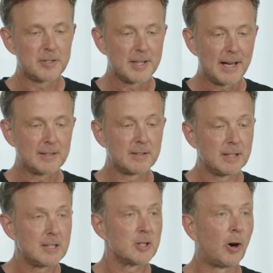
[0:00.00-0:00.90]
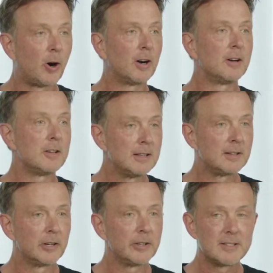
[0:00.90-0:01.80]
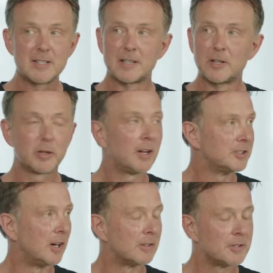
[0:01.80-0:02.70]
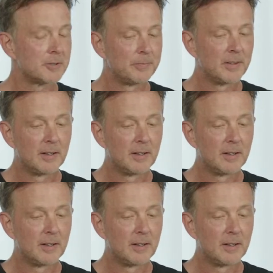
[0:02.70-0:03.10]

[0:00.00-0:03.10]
is that these are in theory decentralized dollars,